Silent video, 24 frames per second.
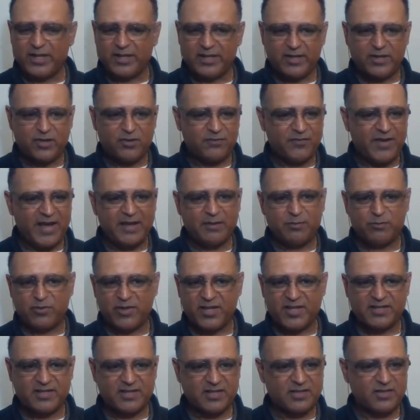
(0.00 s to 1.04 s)
And
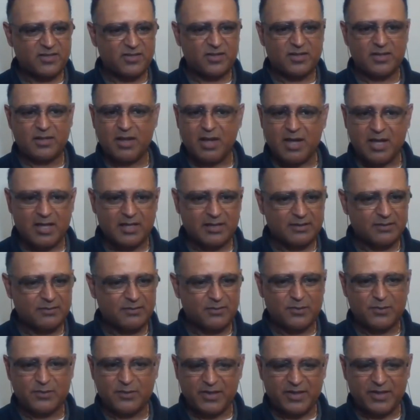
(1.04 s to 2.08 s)

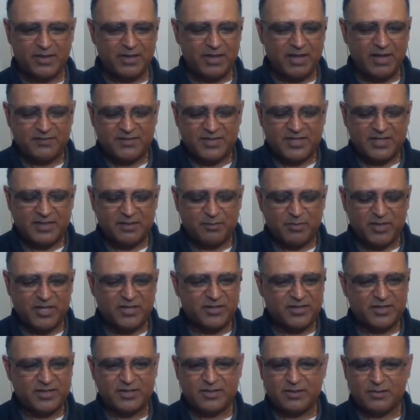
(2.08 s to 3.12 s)
whether you've had braces
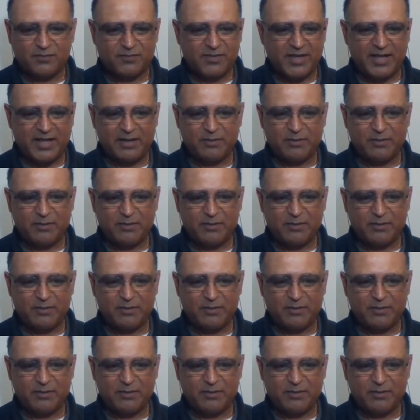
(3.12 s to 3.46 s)
or not,